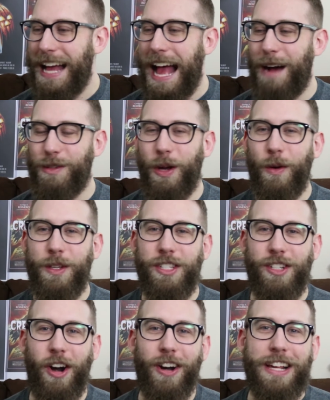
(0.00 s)
how Tony
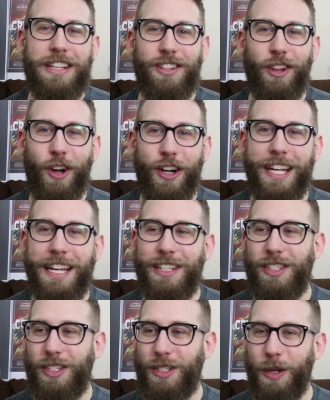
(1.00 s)
Stark is learning
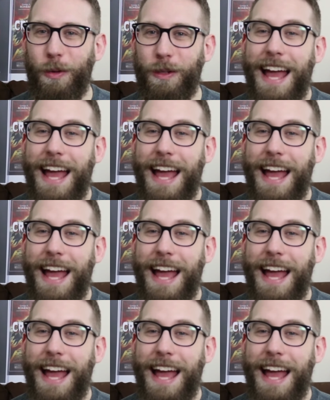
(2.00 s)
his suit,